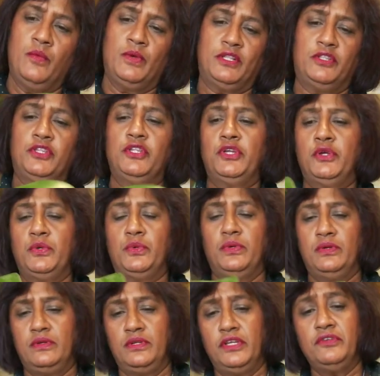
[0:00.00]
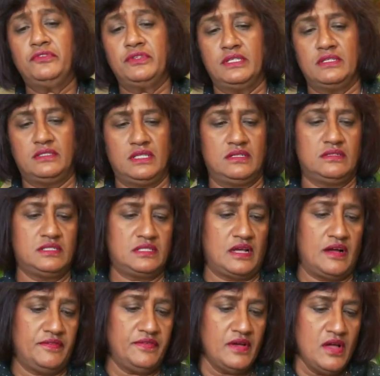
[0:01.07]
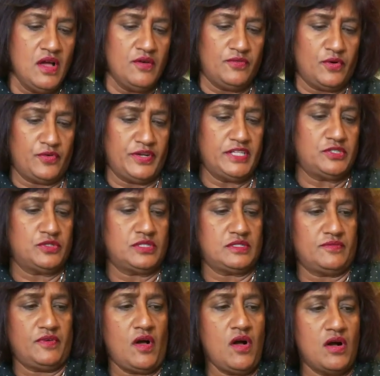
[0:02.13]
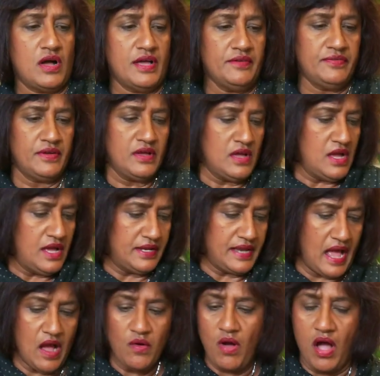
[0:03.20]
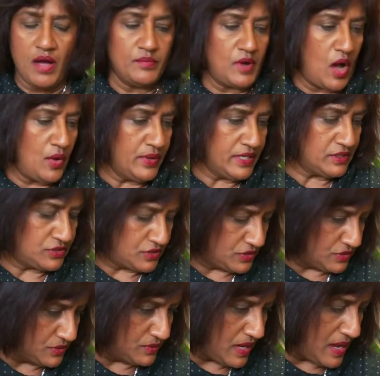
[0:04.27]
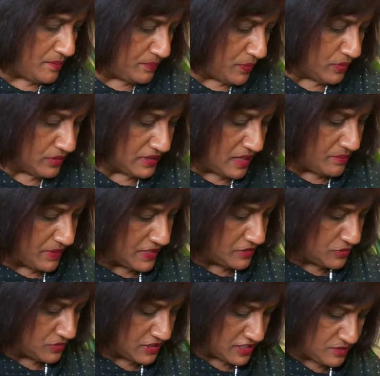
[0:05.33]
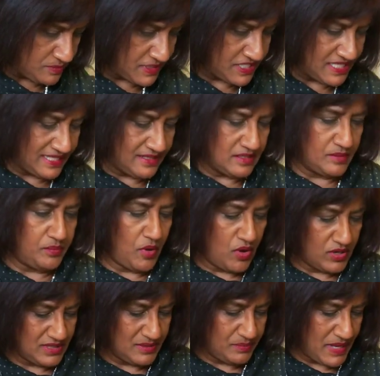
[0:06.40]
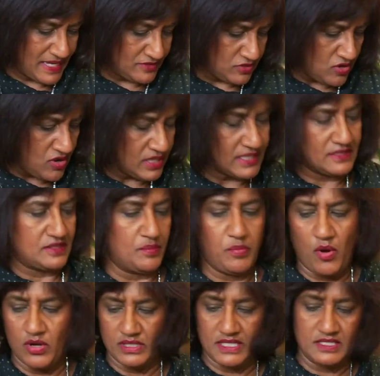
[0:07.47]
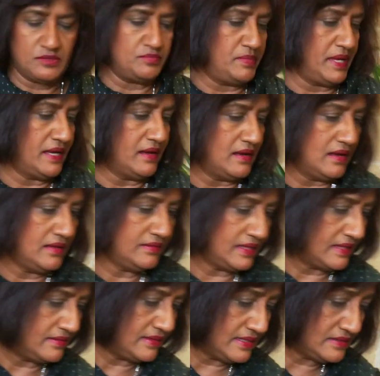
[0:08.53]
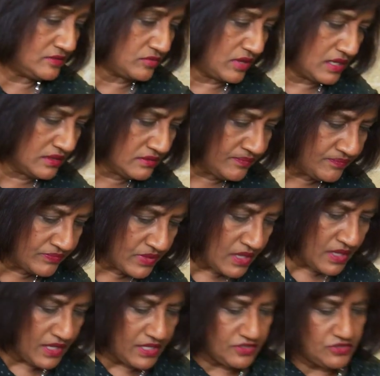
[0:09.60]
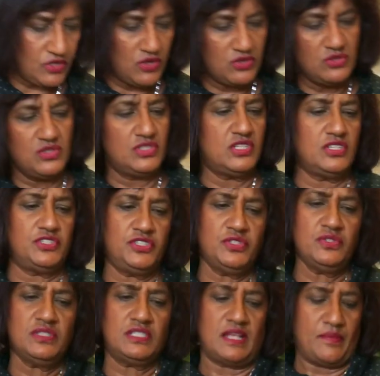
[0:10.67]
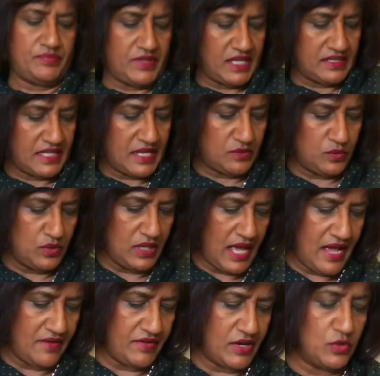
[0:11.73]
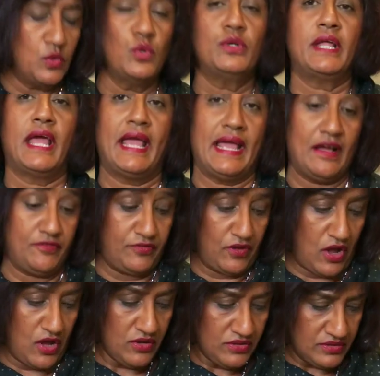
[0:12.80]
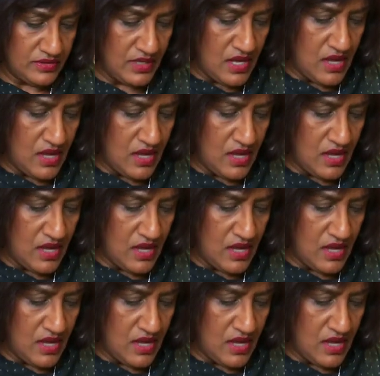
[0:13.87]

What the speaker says: with new nutrients and stuff for it to survive, now I'm going to put them into this particular pot. As long as the pot is bigger than this one, it's all good. So choose something that will have a good airflow.